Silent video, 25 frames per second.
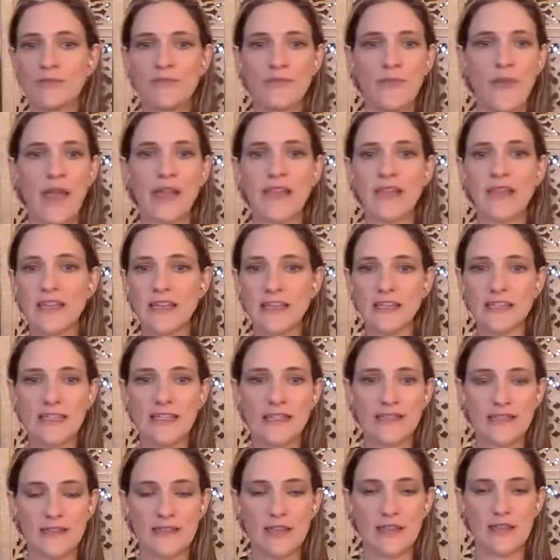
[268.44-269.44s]
I get into
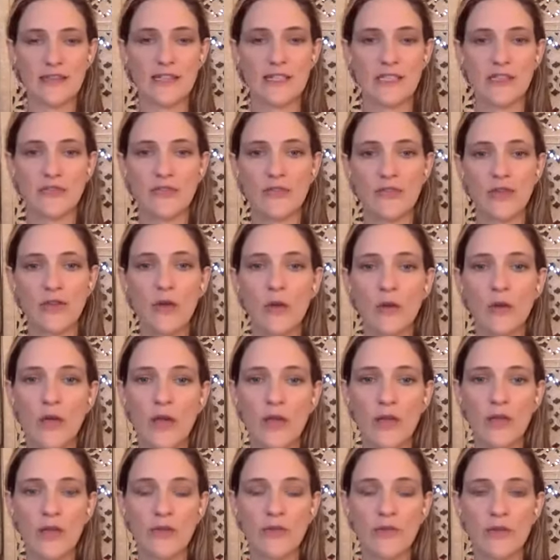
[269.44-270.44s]
this on a different
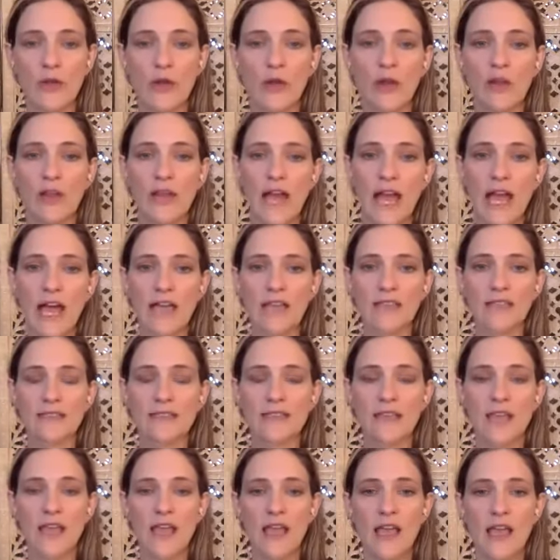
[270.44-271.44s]
class,